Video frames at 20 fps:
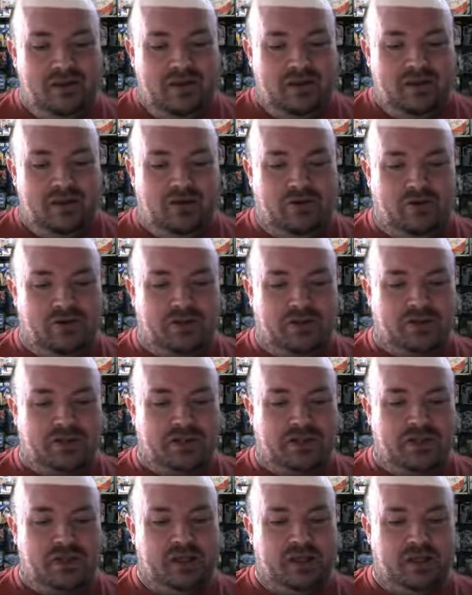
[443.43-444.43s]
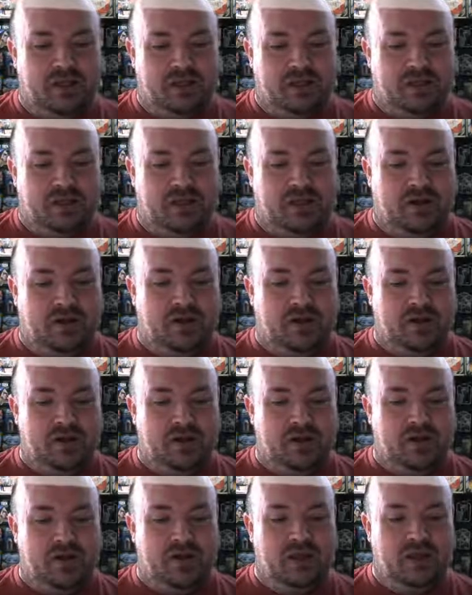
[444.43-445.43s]
No, what I was saying is,
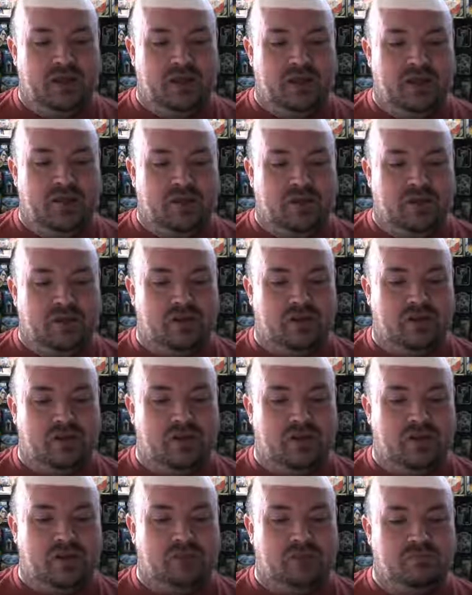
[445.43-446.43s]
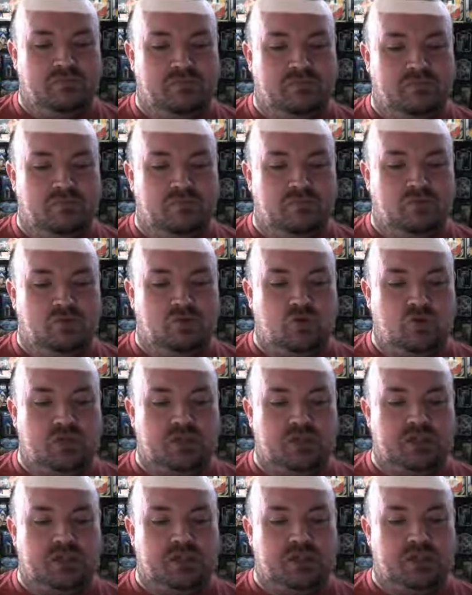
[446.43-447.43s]
given the
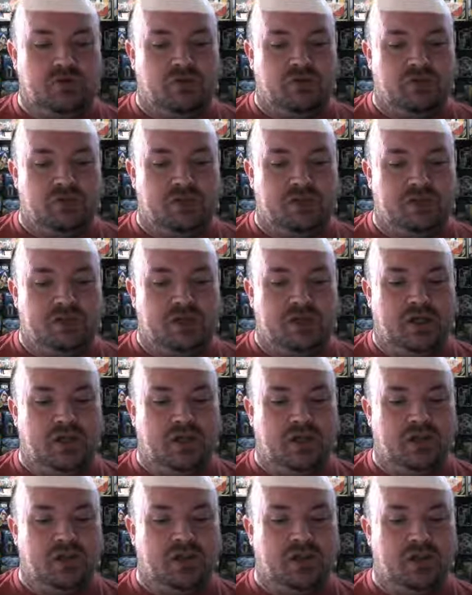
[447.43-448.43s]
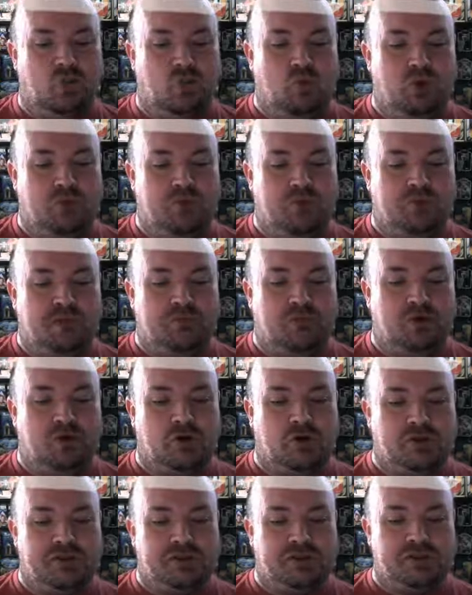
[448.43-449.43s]
2600's somewhat
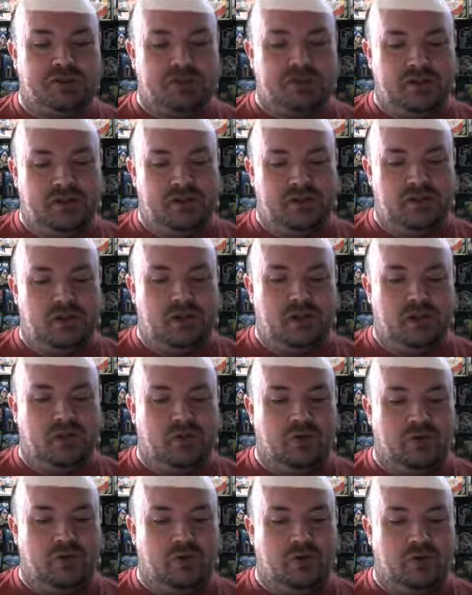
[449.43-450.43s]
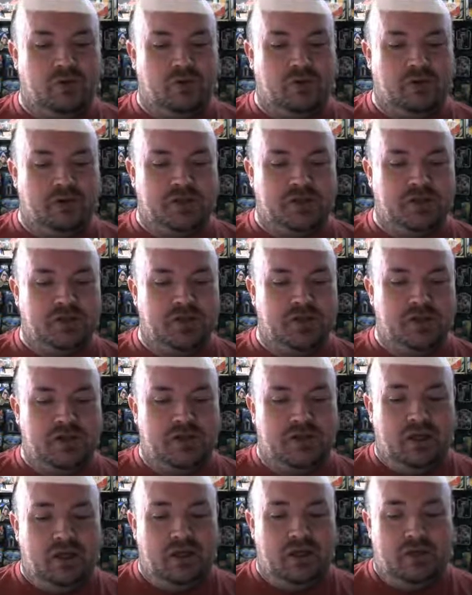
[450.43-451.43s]
sparse audio capabilities,
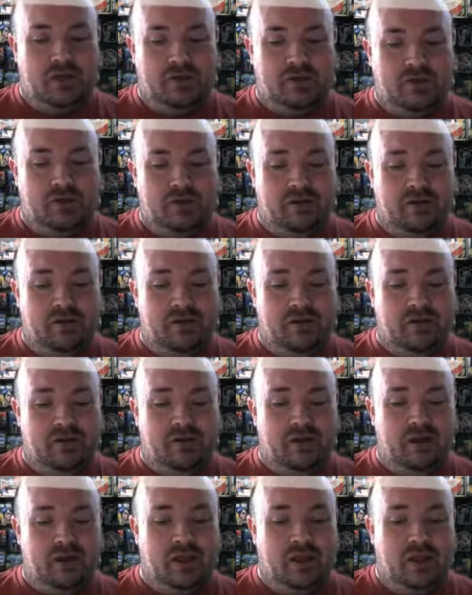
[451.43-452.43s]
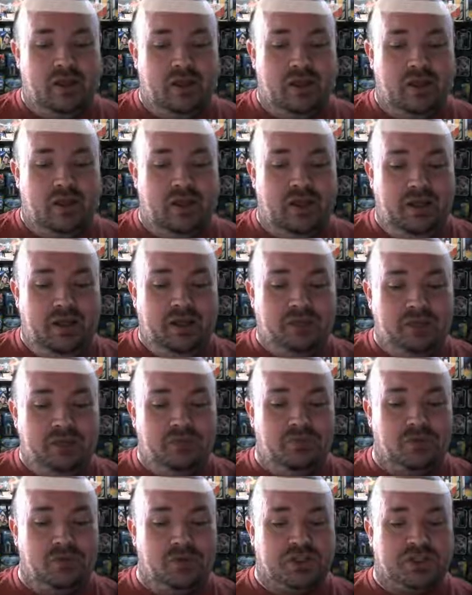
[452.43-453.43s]
I mean, it's
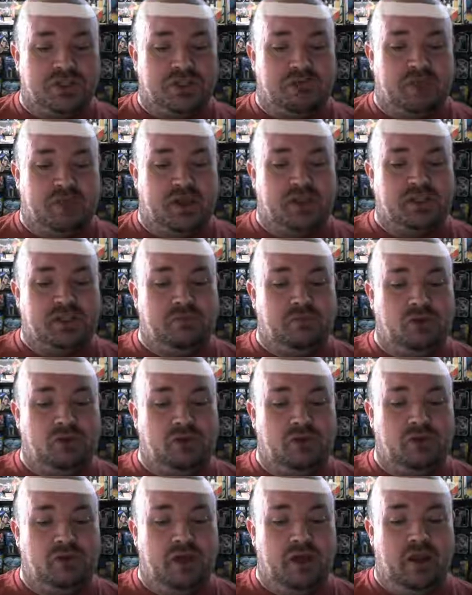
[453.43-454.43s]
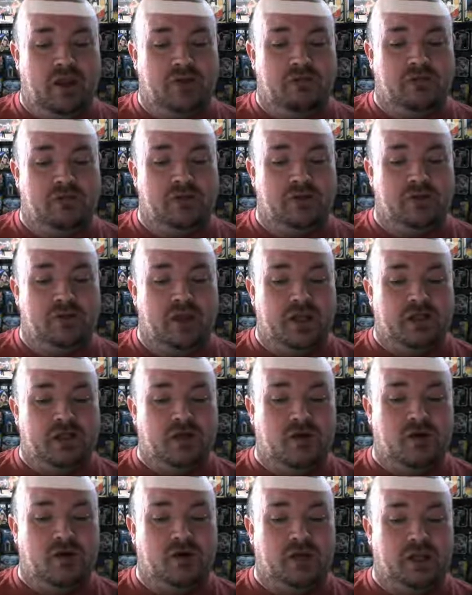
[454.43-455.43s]
a respectable effort as
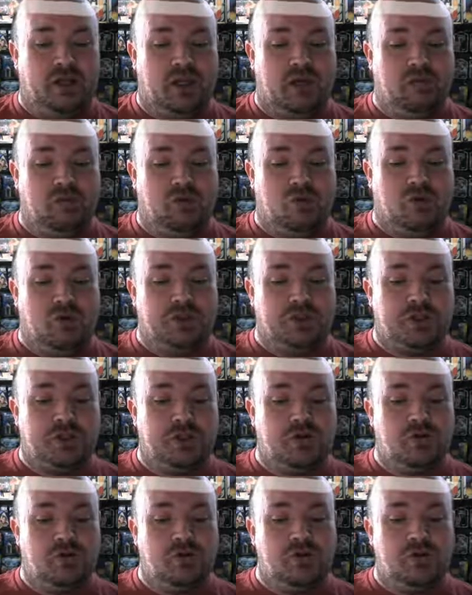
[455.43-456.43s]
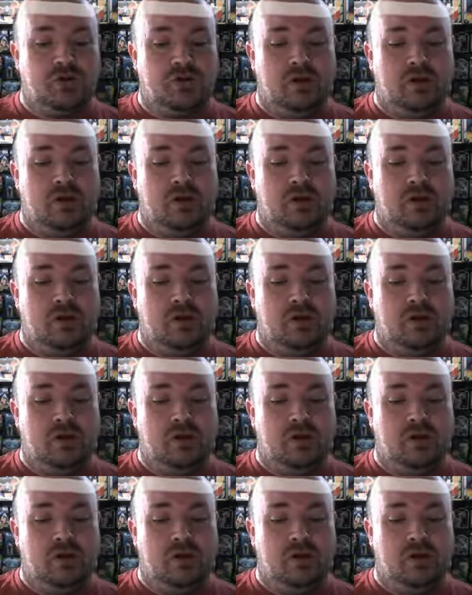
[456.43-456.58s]
arcade ports go.